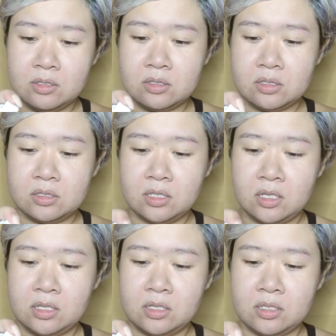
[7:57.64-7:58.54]
So I
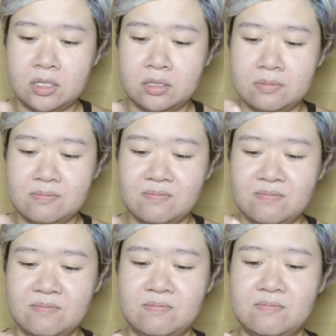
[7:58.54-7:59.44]
take like
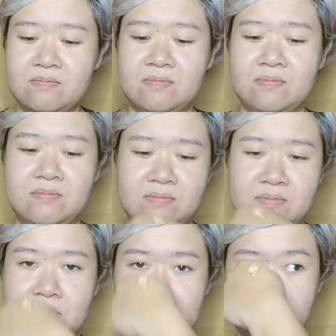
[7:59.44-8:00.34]

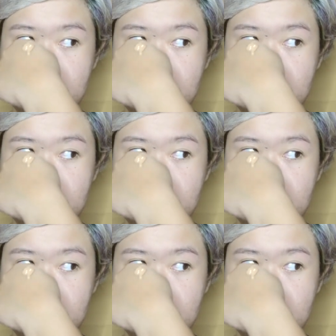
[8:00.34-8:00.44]
this